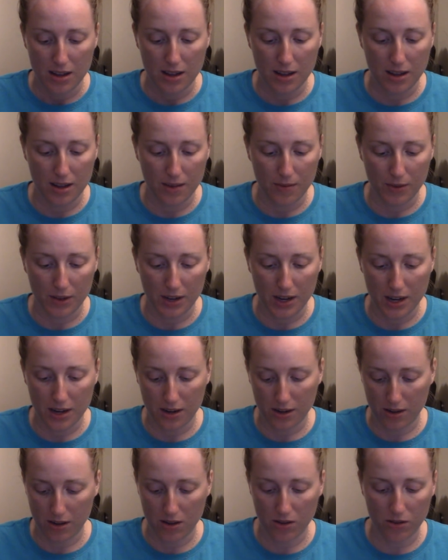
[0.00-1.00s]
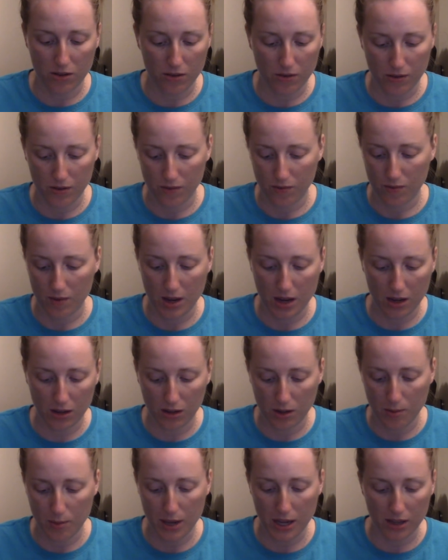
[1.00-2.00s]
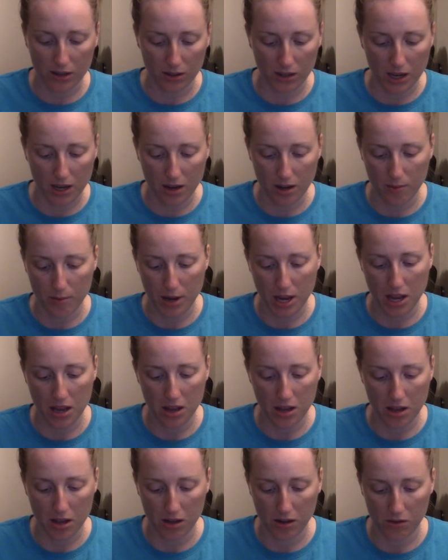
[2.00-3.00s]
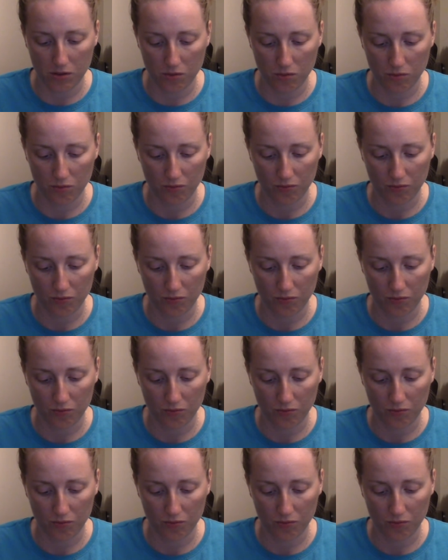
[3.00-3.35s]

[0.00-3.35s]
They're kind of all going higgledy-piggledy on me and